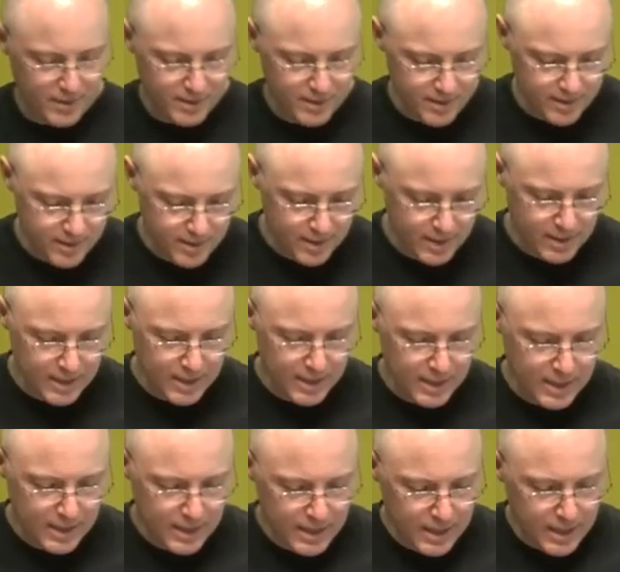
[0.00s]

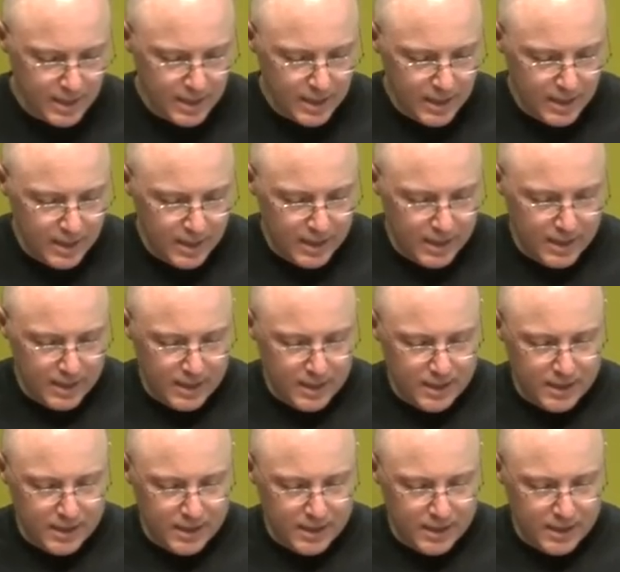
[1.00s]
No one is speaking in this clip.